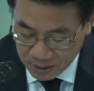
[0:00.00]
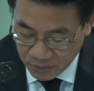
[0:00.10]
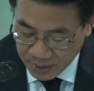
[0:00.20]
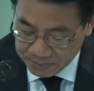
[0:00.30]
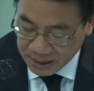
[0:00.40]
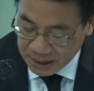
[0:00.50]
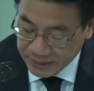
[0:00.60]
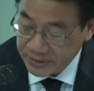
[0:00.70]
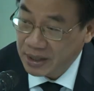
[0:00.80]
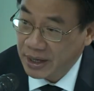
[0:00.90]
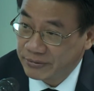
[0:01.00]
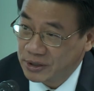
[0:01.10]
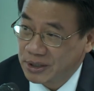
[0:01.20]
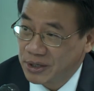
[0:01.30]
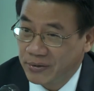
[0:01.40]
who have been living there for
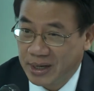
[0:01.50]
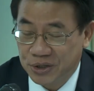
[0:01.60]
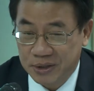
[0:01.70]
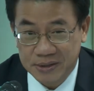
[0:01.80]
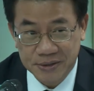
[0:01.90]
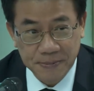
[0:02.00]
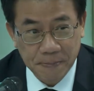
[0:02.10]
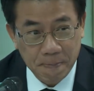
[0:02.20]
generations.